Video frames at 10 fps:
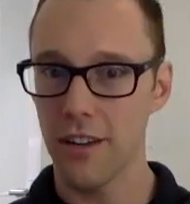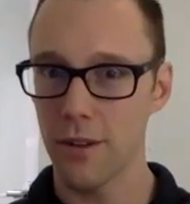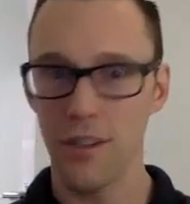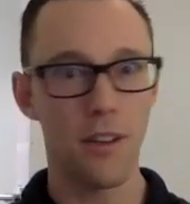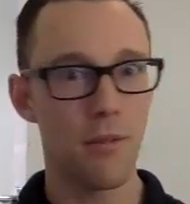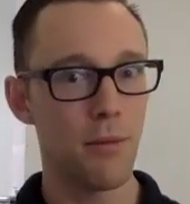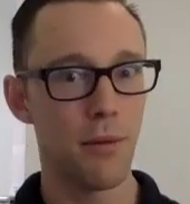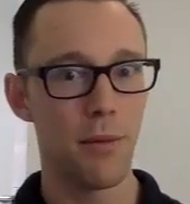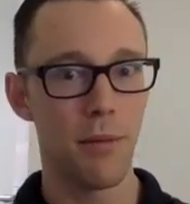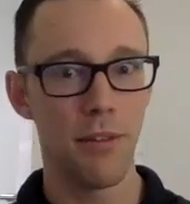which some
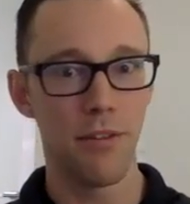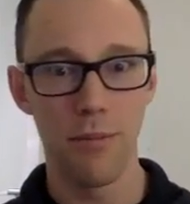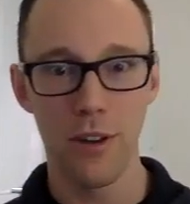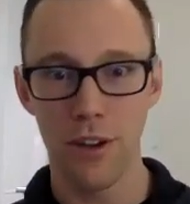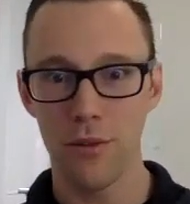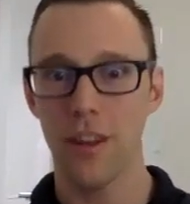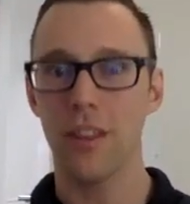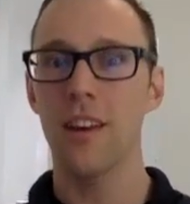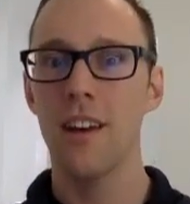people may be familiar with.